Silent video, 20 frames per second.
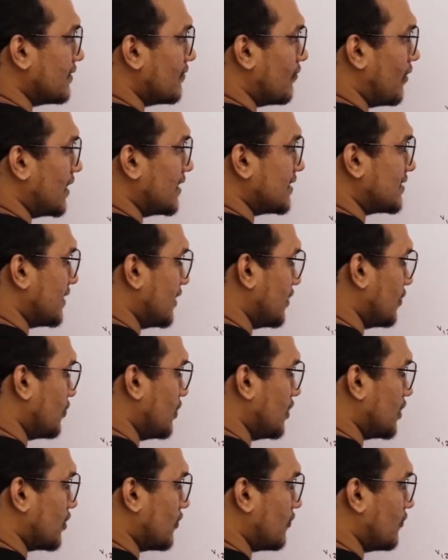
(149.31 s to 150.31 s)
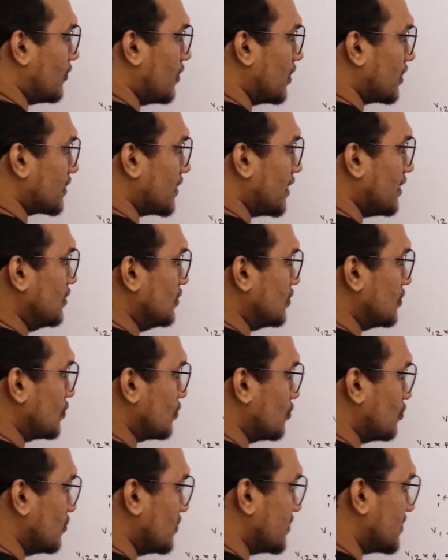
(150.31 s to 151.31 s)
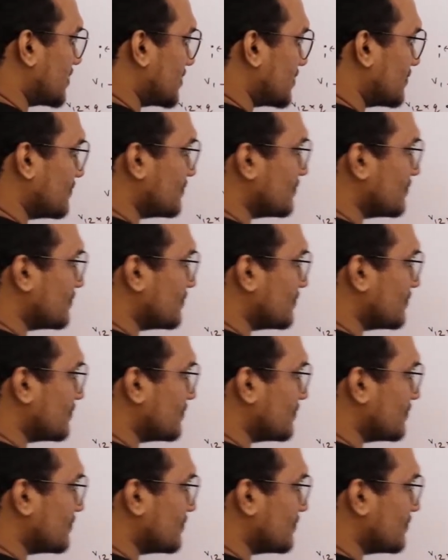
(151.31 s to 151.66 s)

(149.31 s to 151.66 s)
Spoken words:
What is the unit of work done? Joules.